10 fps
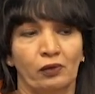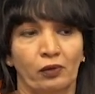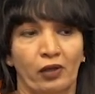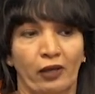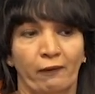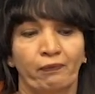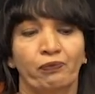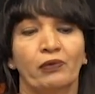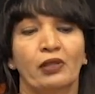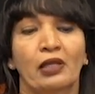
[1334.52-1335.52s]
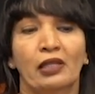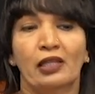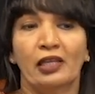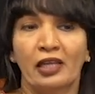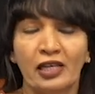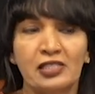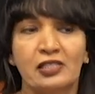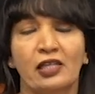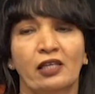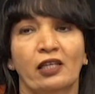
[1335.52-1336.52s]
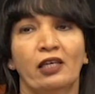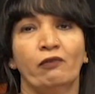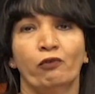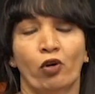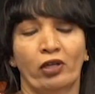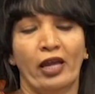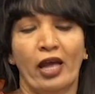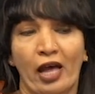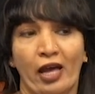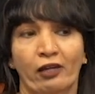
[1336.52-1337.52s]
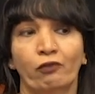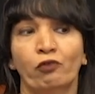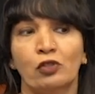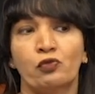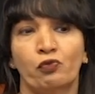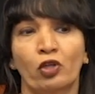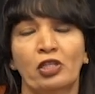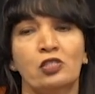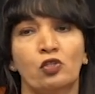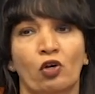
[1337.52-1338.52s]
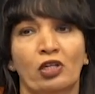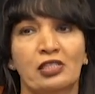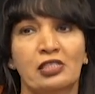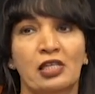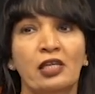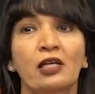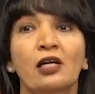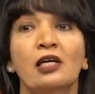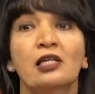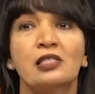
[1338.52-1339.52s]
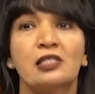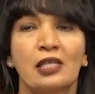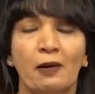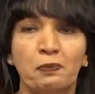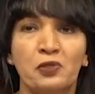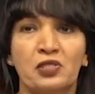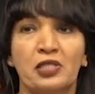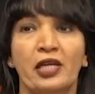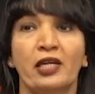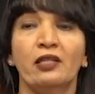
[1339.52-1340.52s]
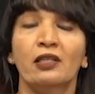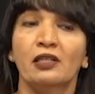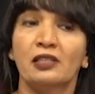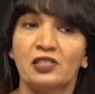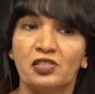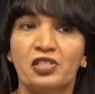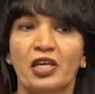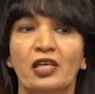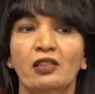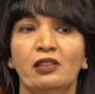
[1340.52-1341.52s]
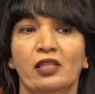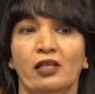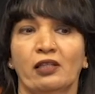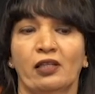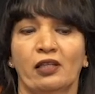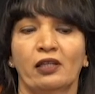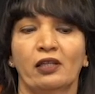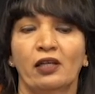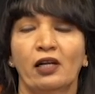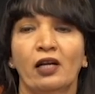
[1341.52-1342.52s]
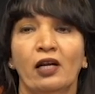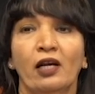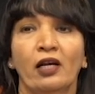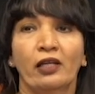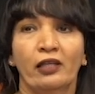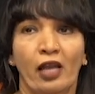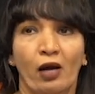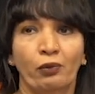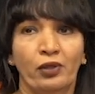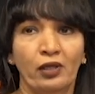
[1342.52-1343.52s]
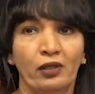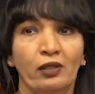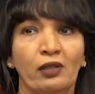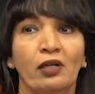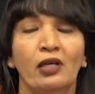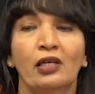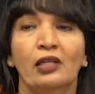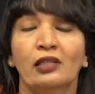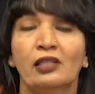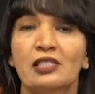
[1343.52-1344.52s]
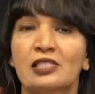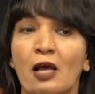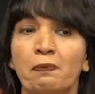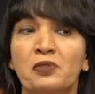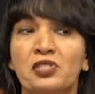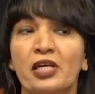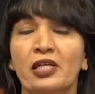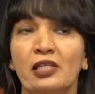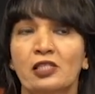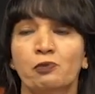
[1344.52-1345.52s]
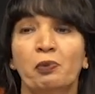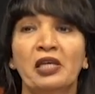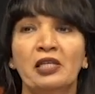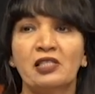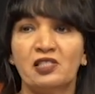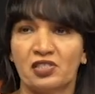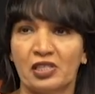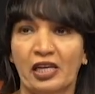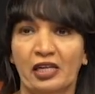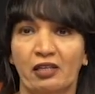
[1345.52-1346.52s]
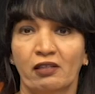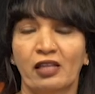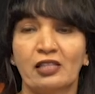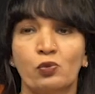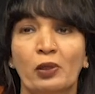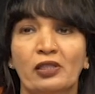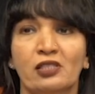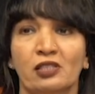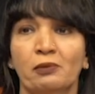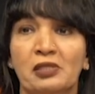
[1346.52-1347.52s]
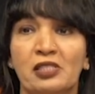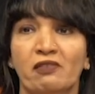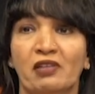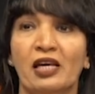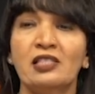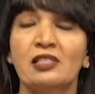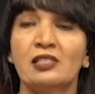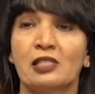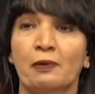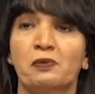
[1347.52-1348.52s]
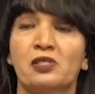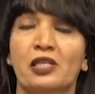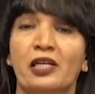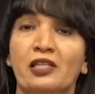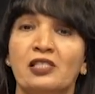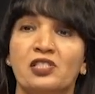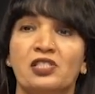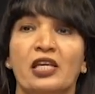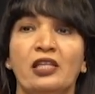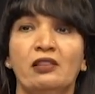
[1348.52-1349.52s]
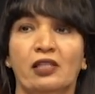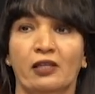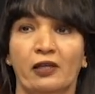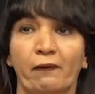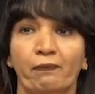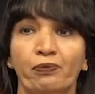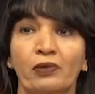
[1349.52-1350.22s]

Okay. The next theory what I had was what is called as the substrate strain theory. Now here the substrate is being strained. That is why the term is given as substrate strain theory.